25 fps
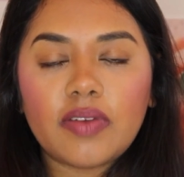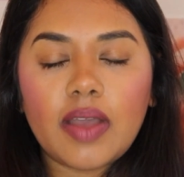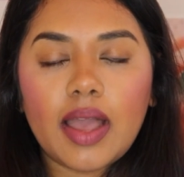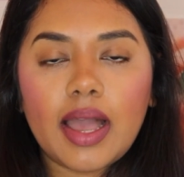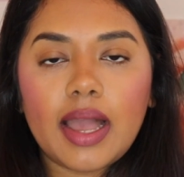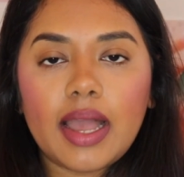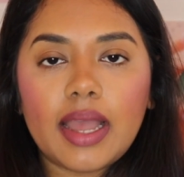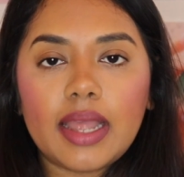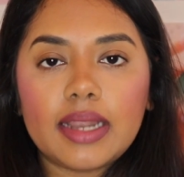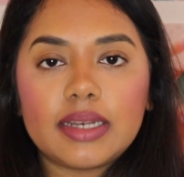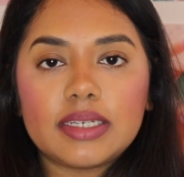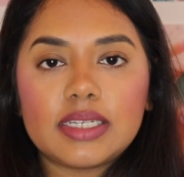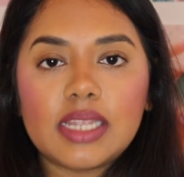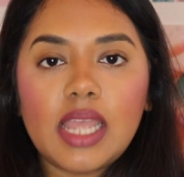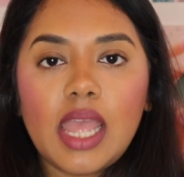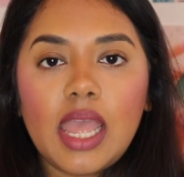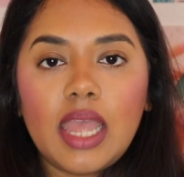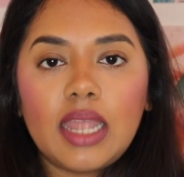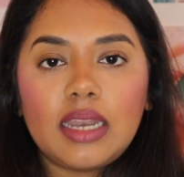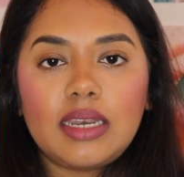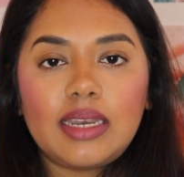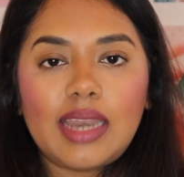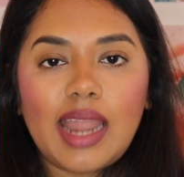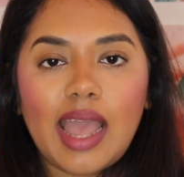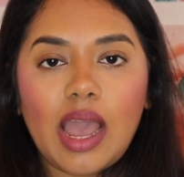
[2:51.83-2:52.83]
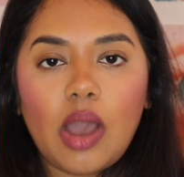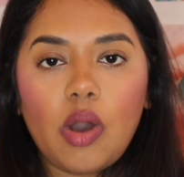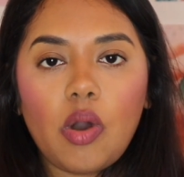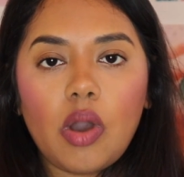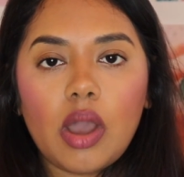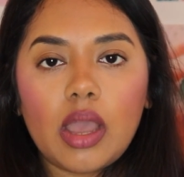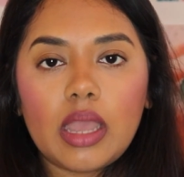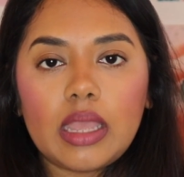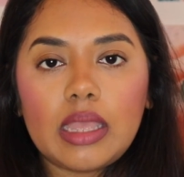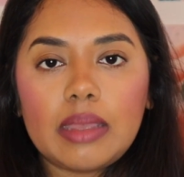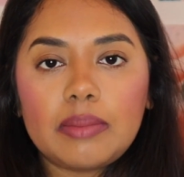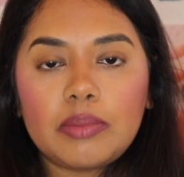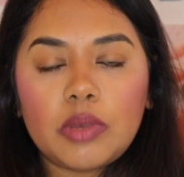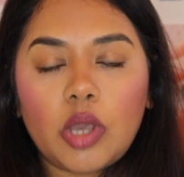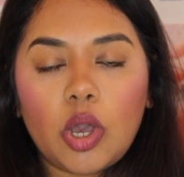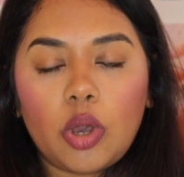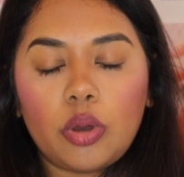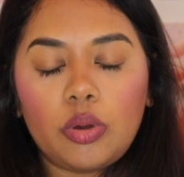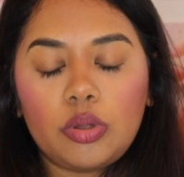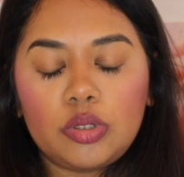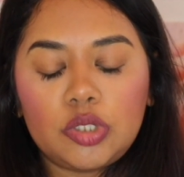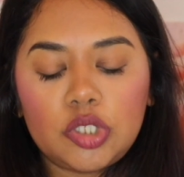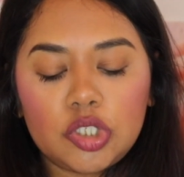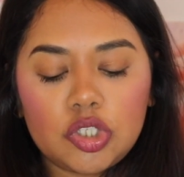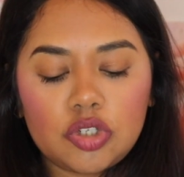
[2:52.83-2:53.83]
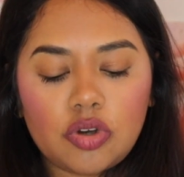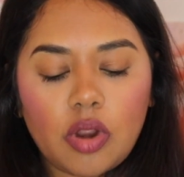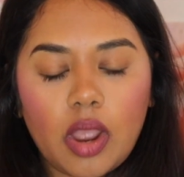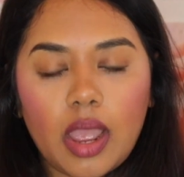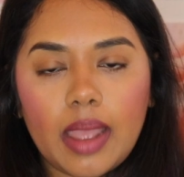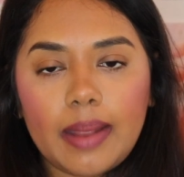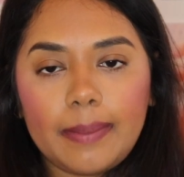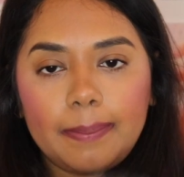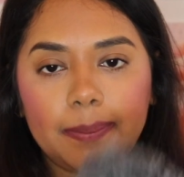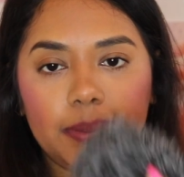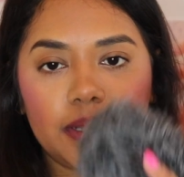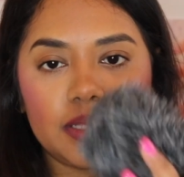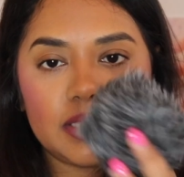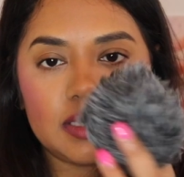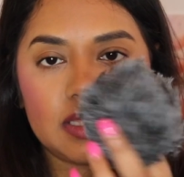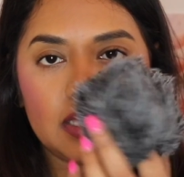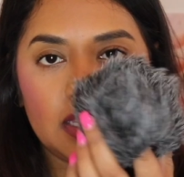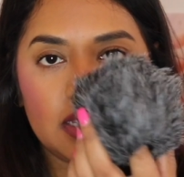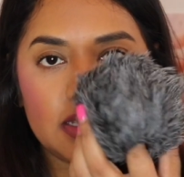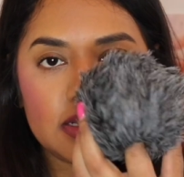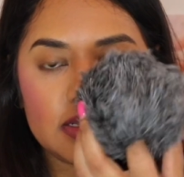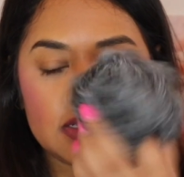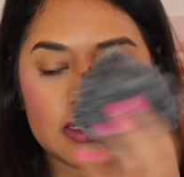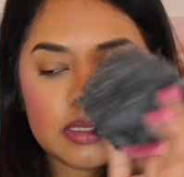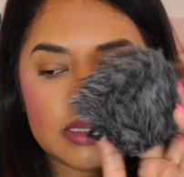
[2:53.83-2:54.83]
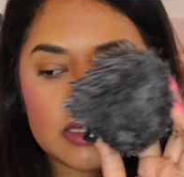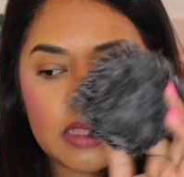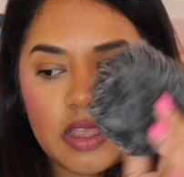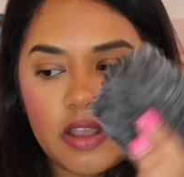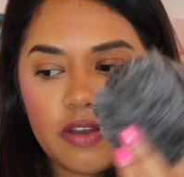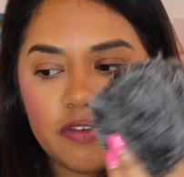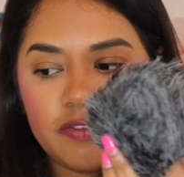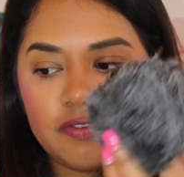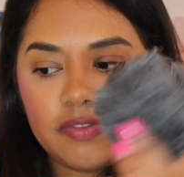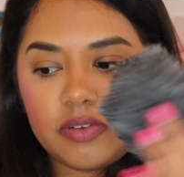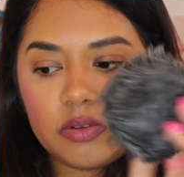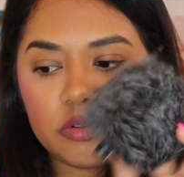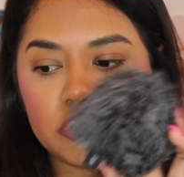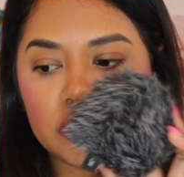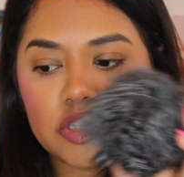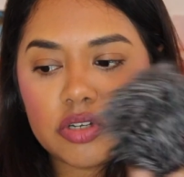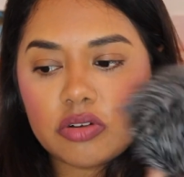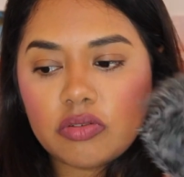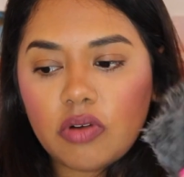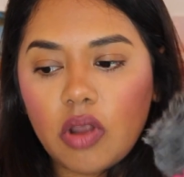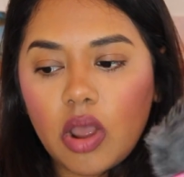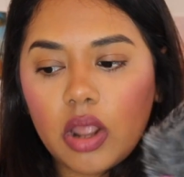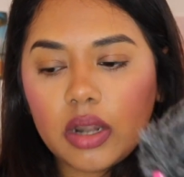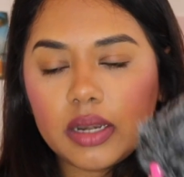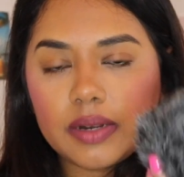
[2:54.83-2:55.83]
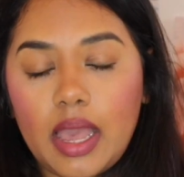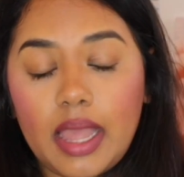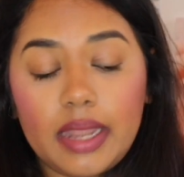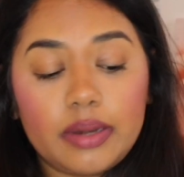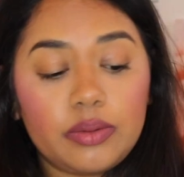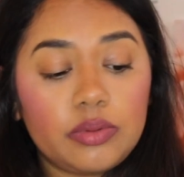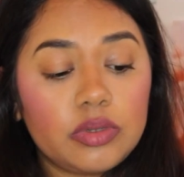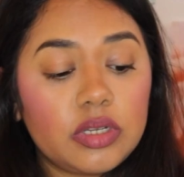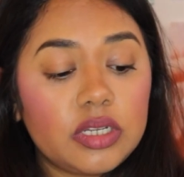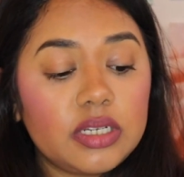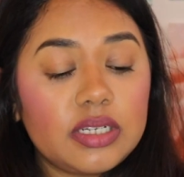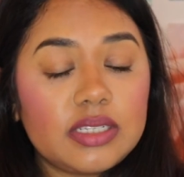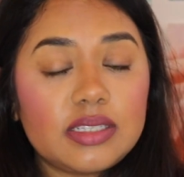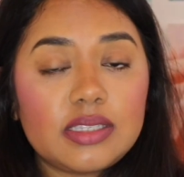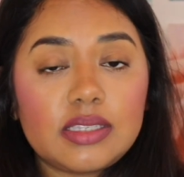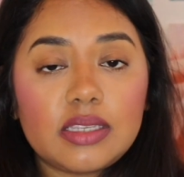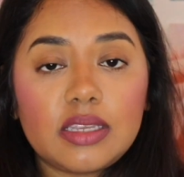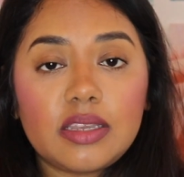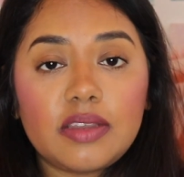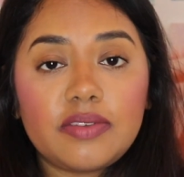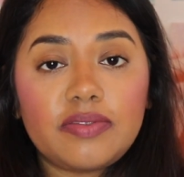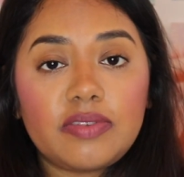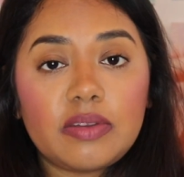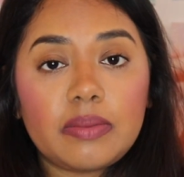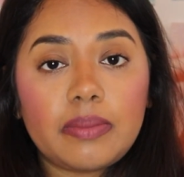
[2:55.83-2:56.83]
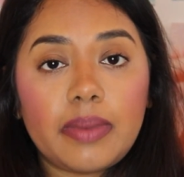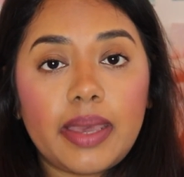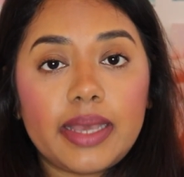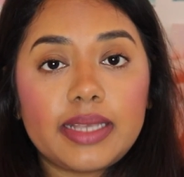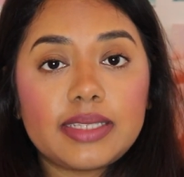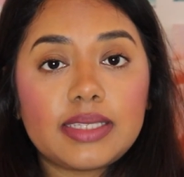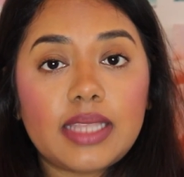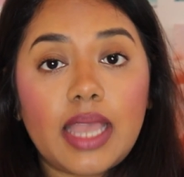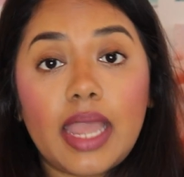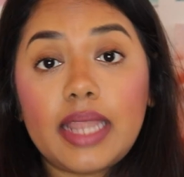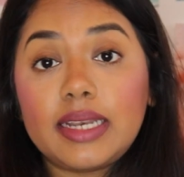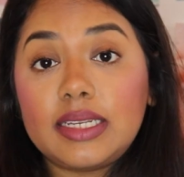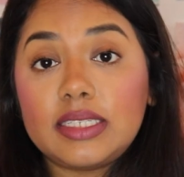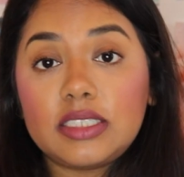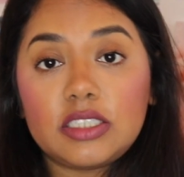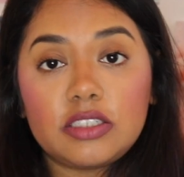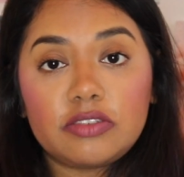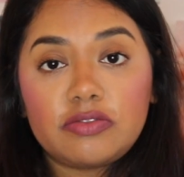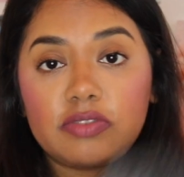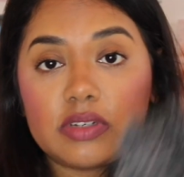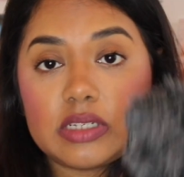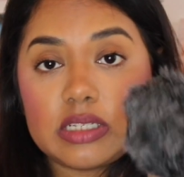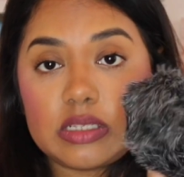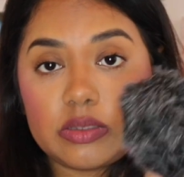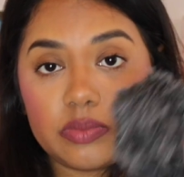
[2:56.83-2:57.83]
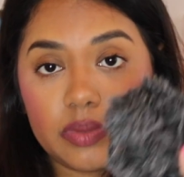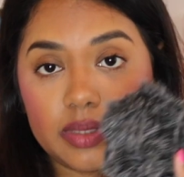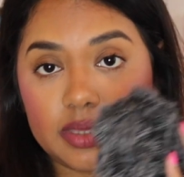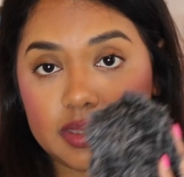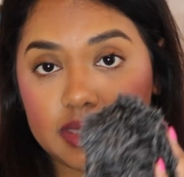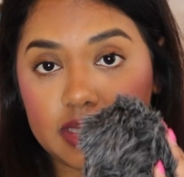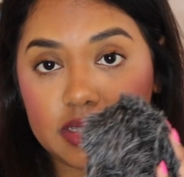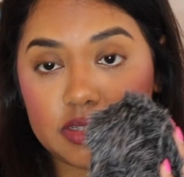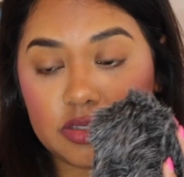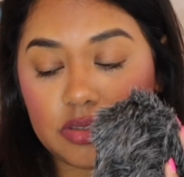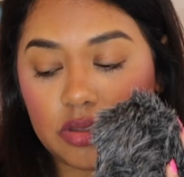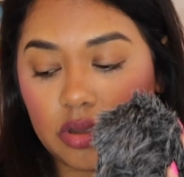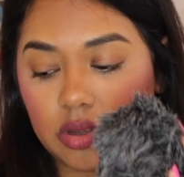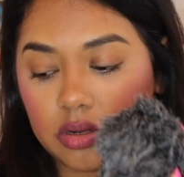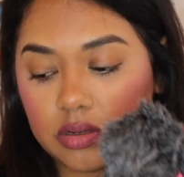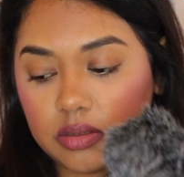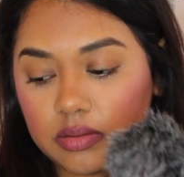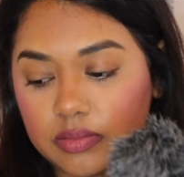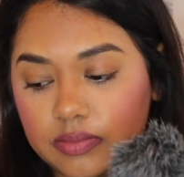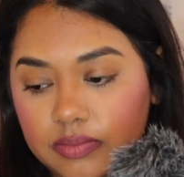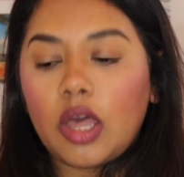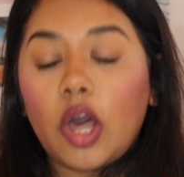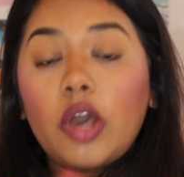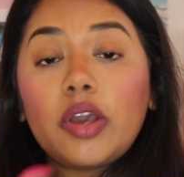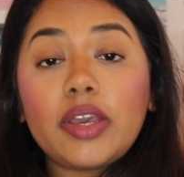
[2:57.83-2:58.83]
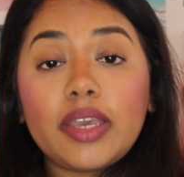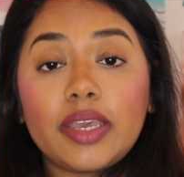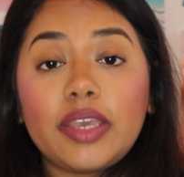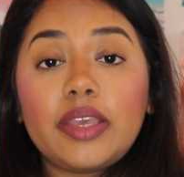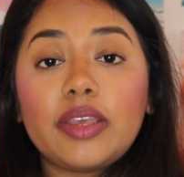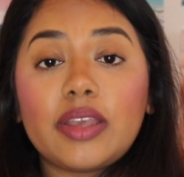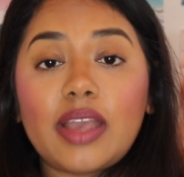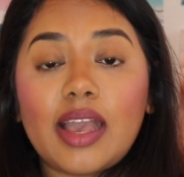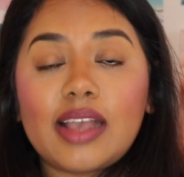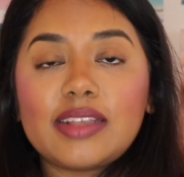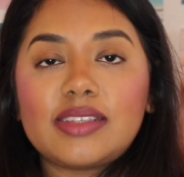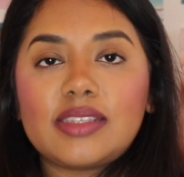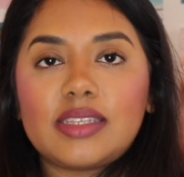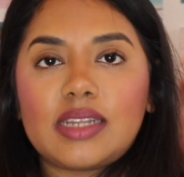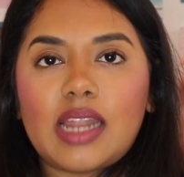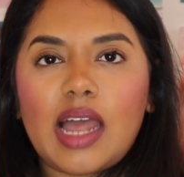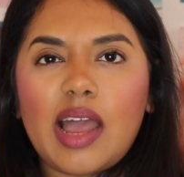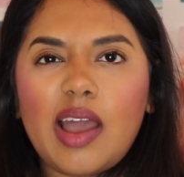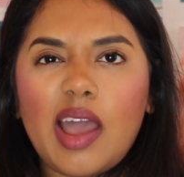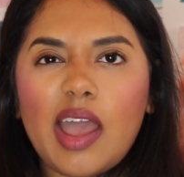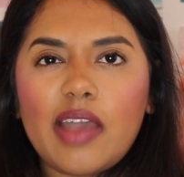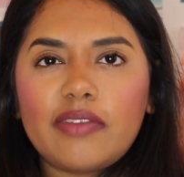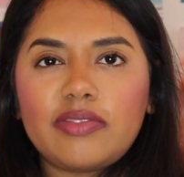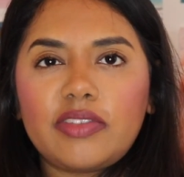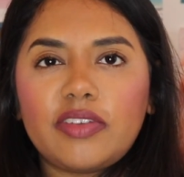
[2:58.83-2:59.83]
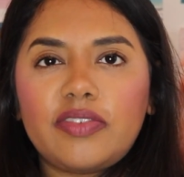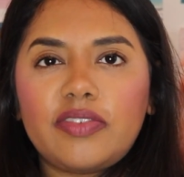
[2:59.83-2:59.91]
and now I am going to try and put this filter on and we're going to see if it makes any difference with this on. Okay you guys, so now I have the